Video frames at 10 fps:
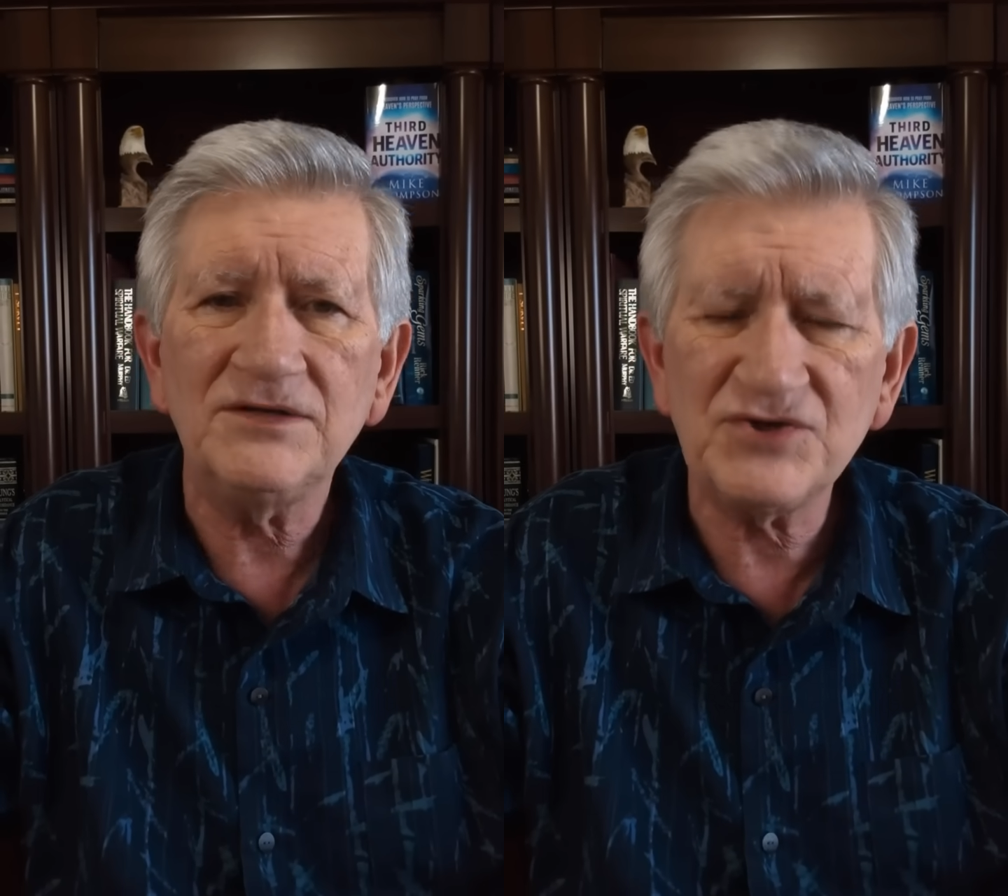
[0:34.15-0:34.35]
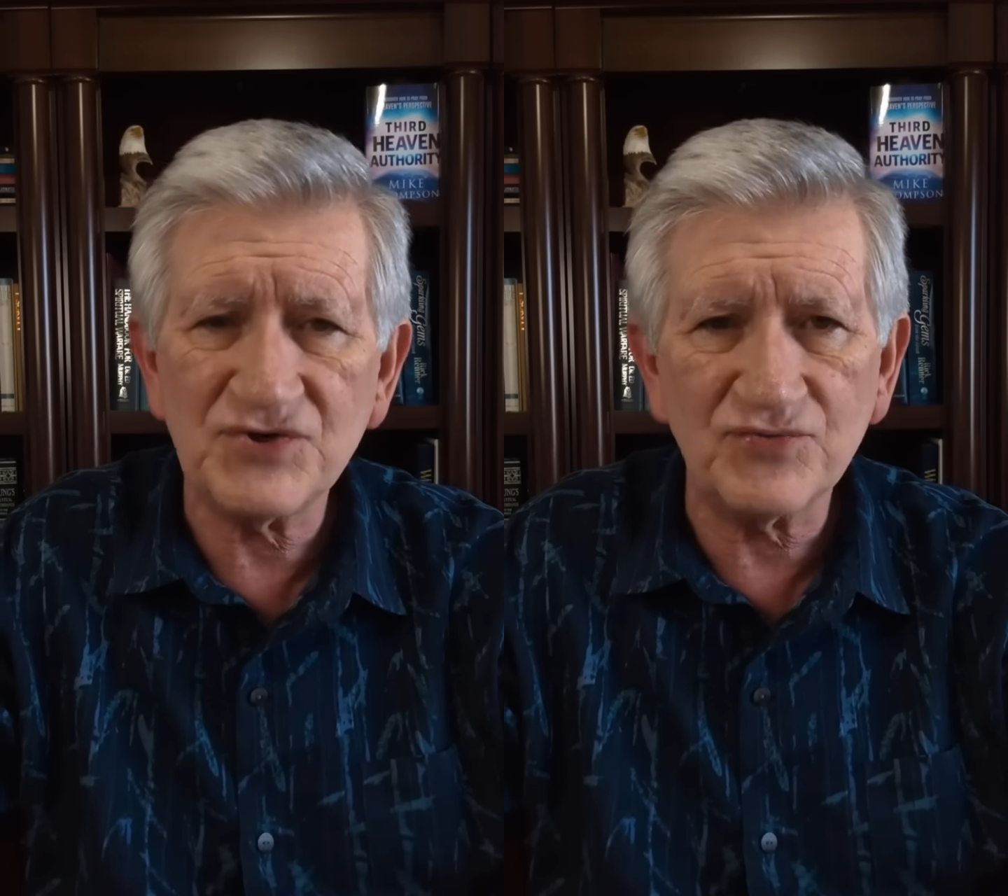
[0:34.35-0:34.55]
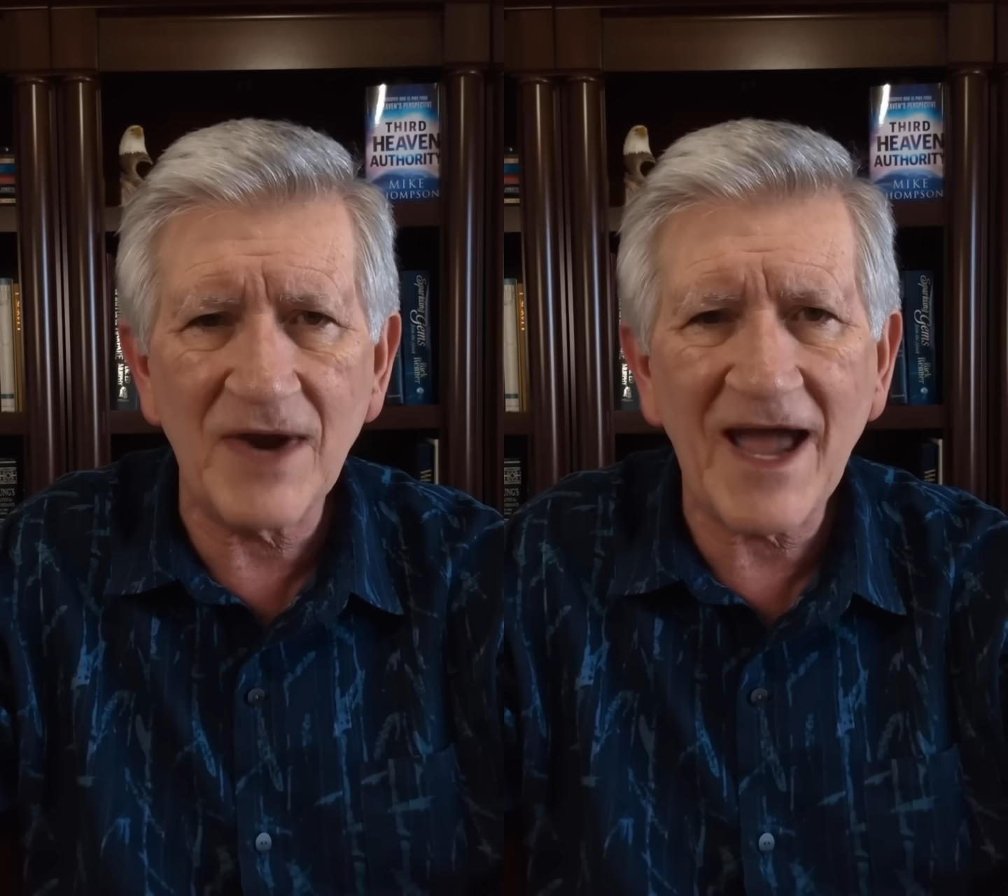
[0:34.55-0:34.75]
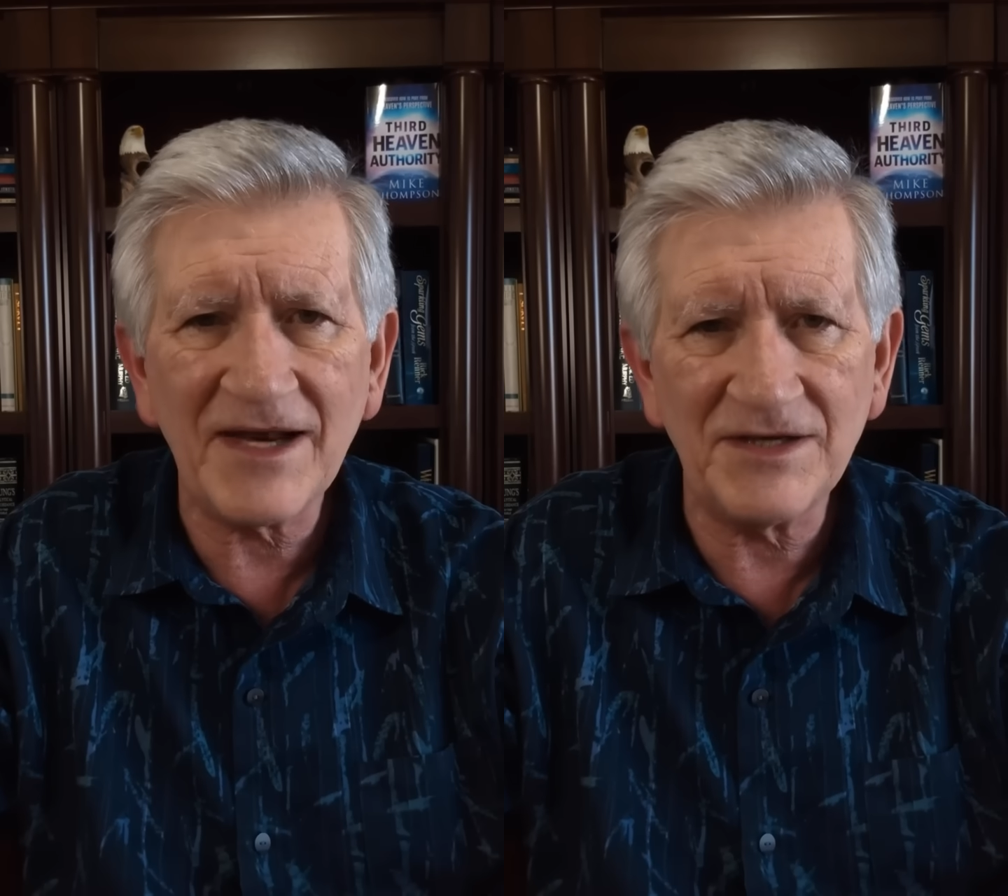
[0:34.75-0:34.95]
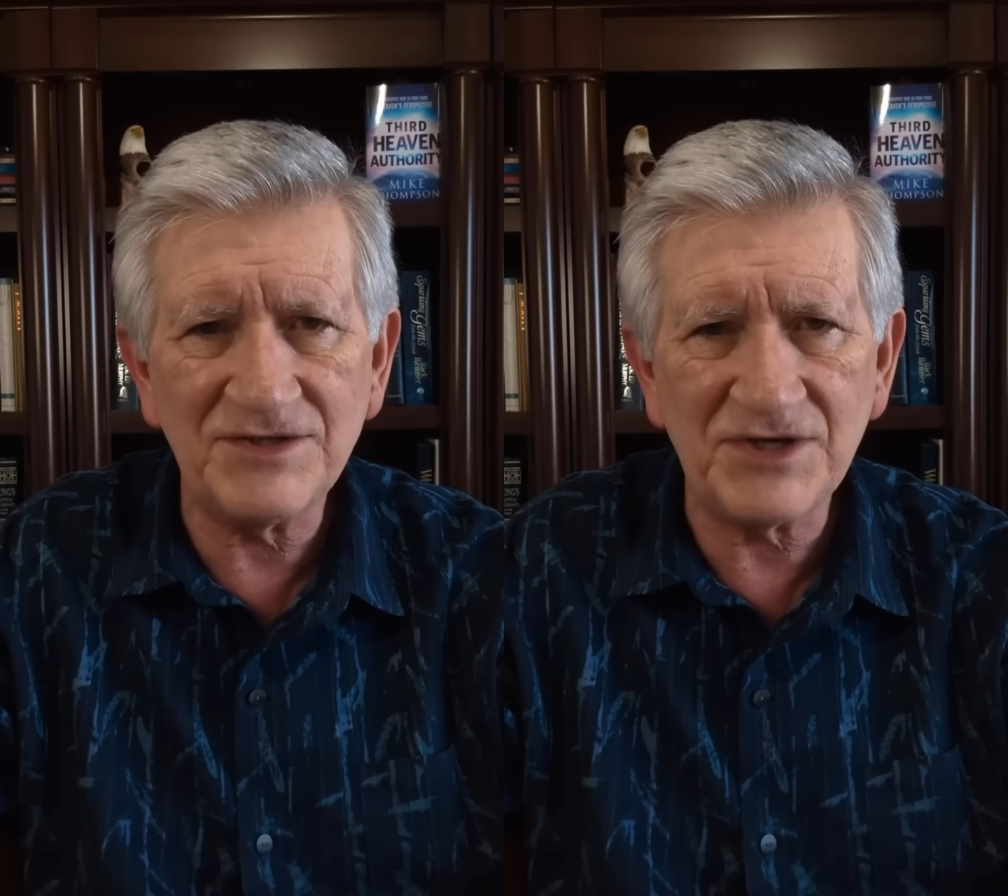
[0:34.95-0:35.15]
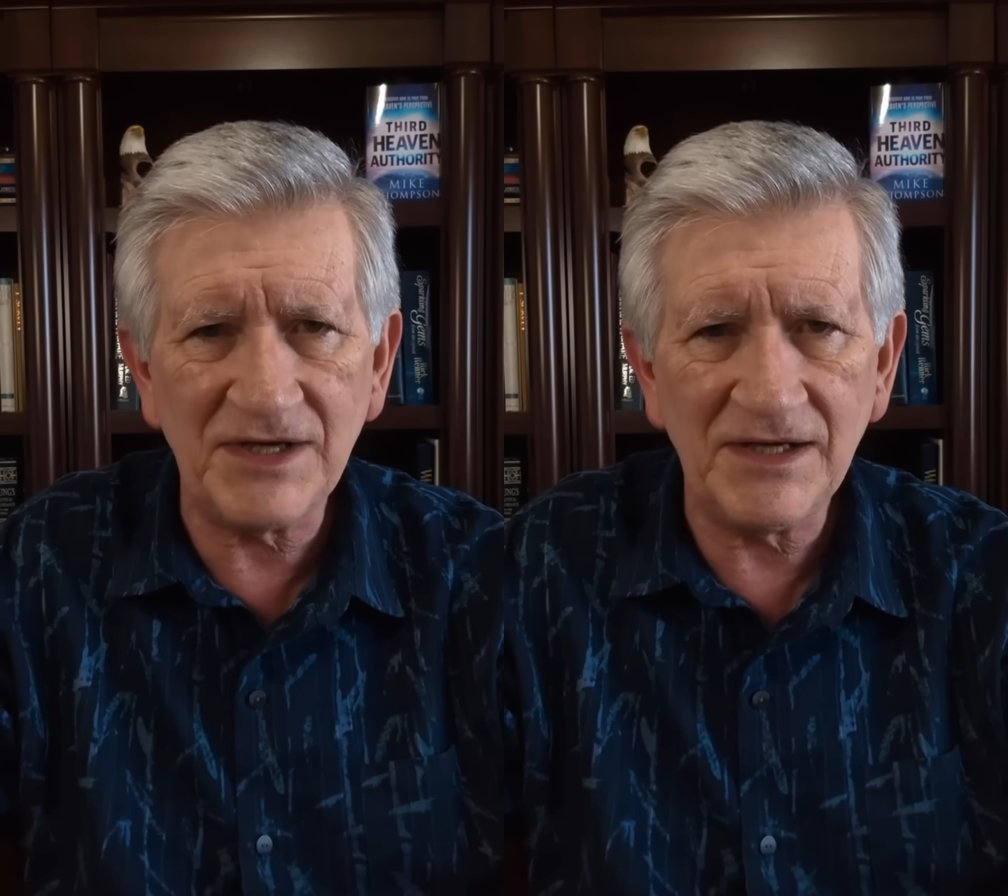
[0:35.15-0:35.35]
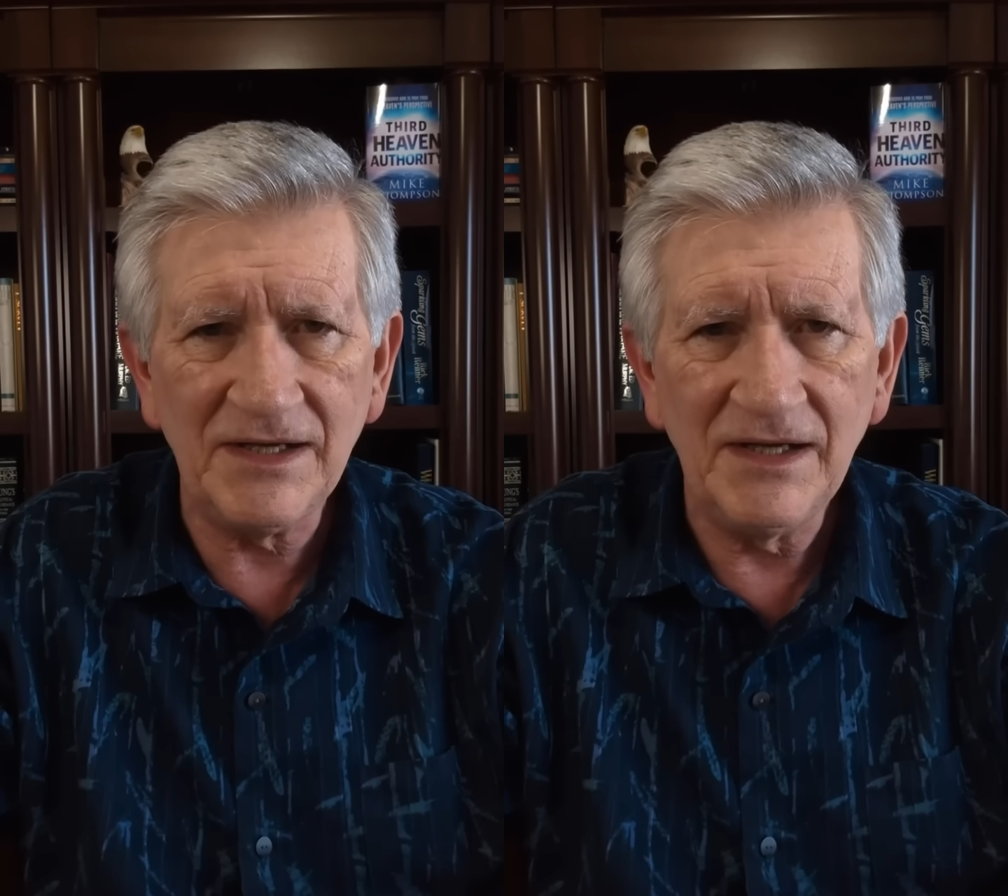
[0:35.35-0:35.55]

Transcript: strategy